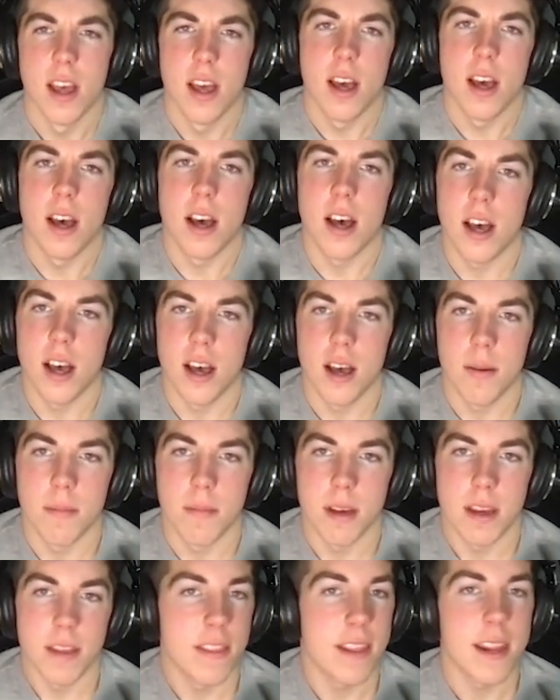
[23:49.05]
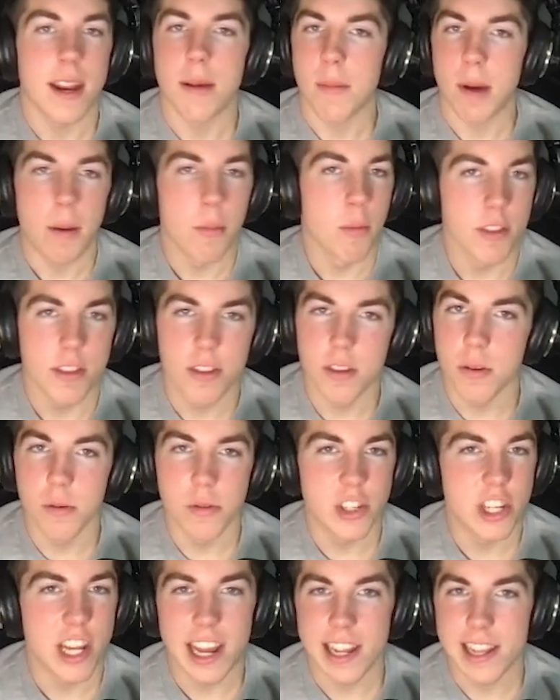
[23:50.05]
And then I'm with you,
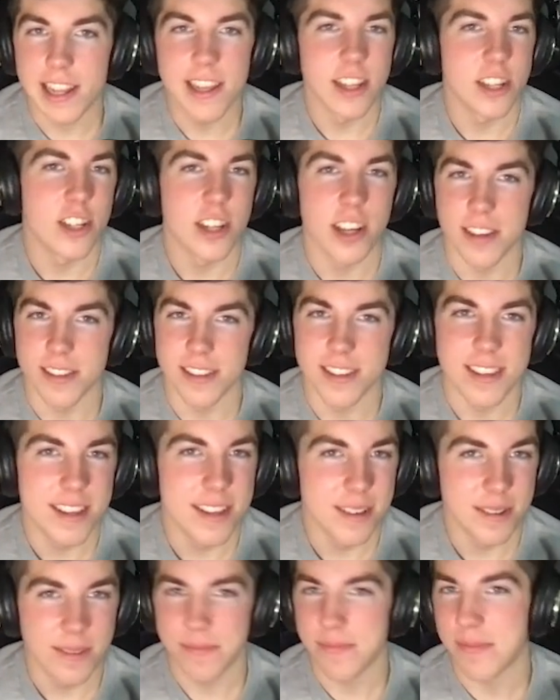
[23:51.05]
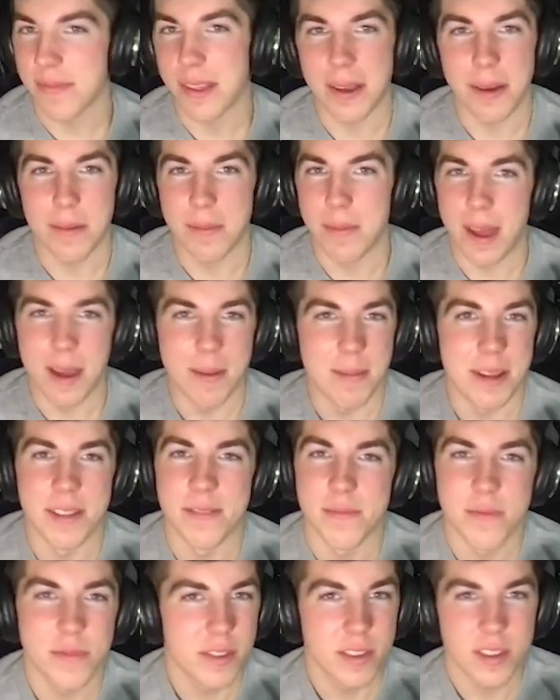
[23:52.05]
Jackie and Chelsea.
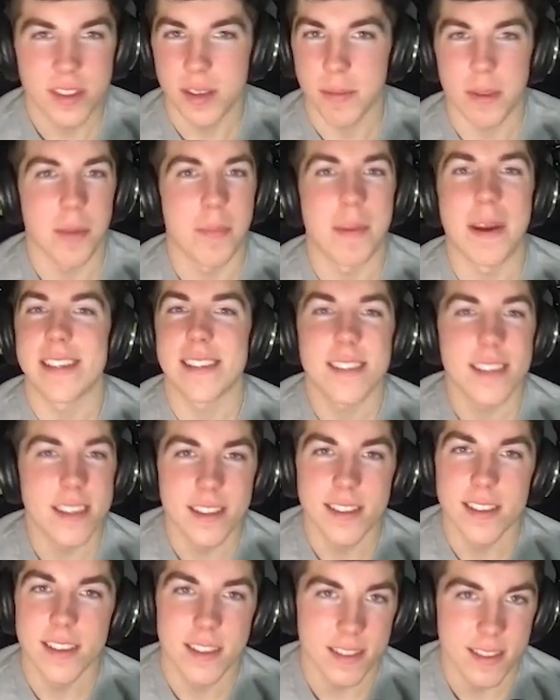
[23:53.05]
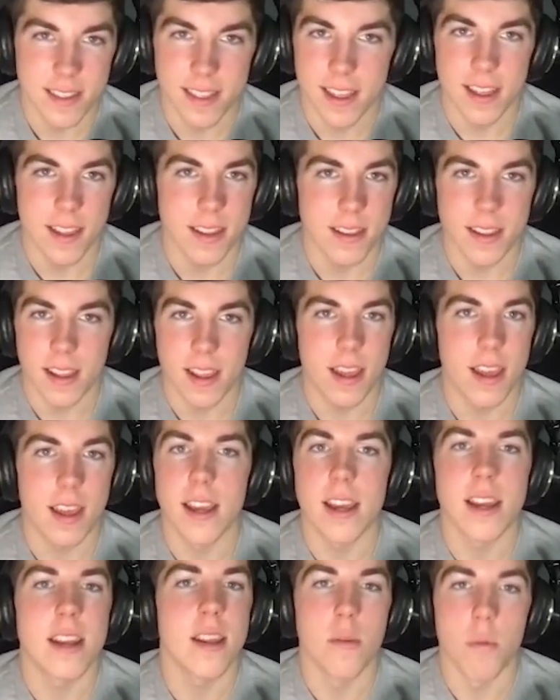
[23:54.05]
Some of the best seasons that
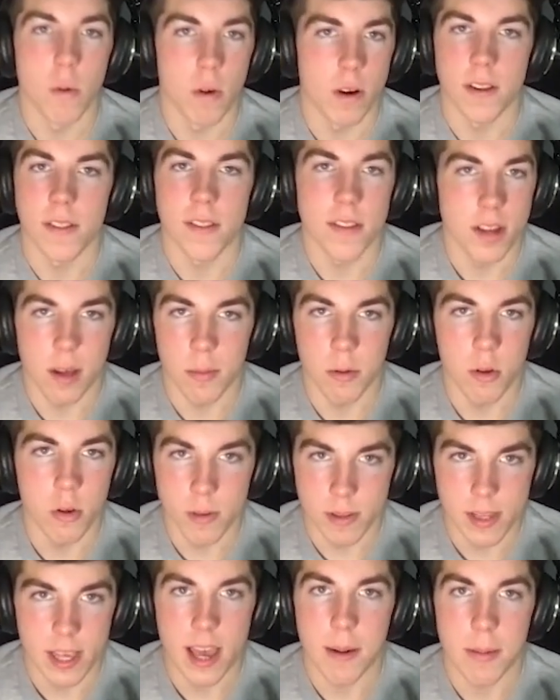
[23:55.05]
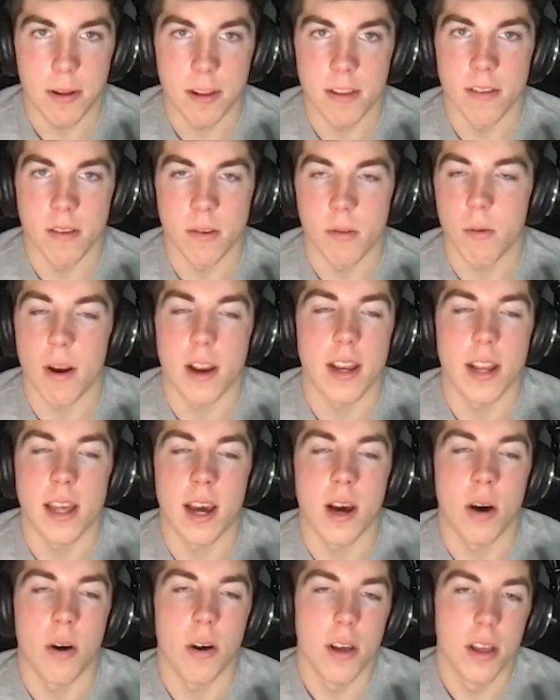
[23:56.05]
anyone in the W is having right
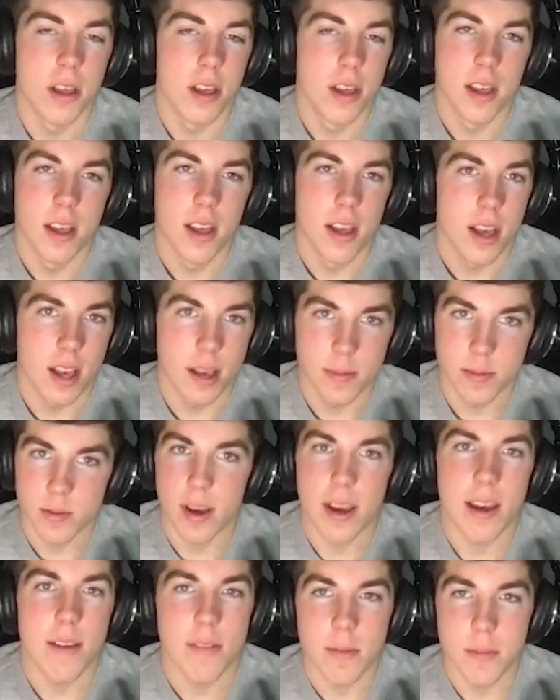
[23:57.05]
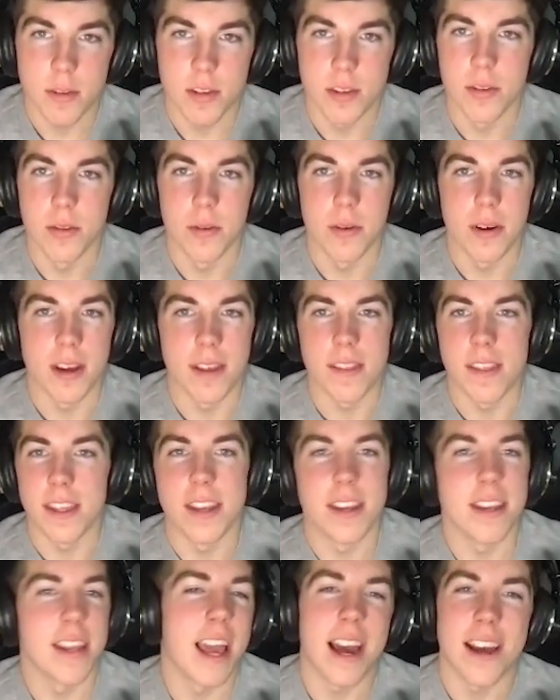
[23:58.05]
now. So I have them too. And
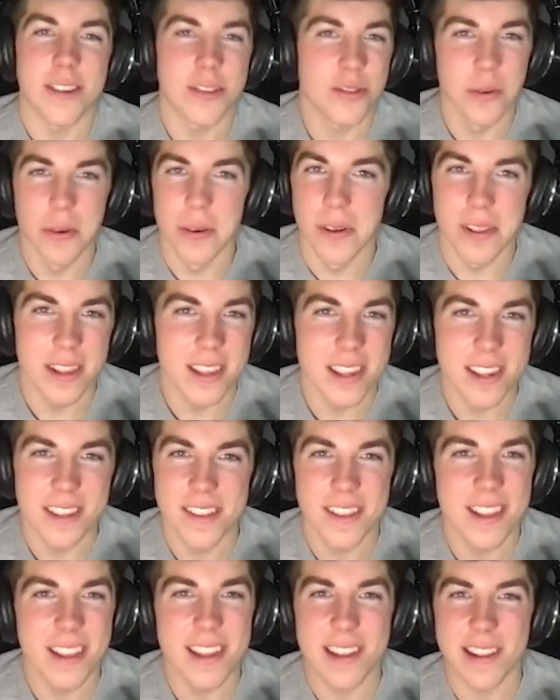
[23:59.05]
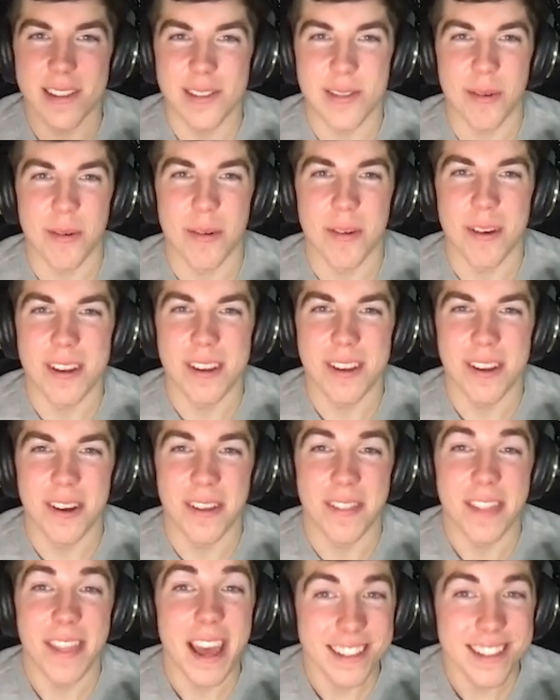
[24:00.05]
then, Jewel leading the league in scoring
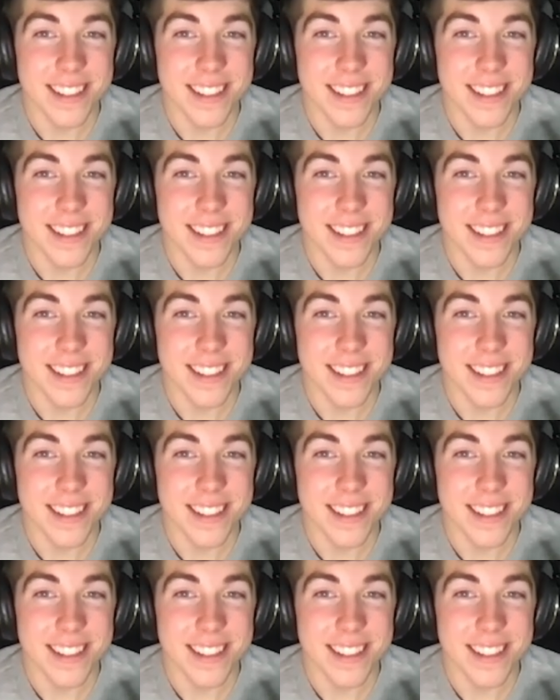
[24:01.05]
on that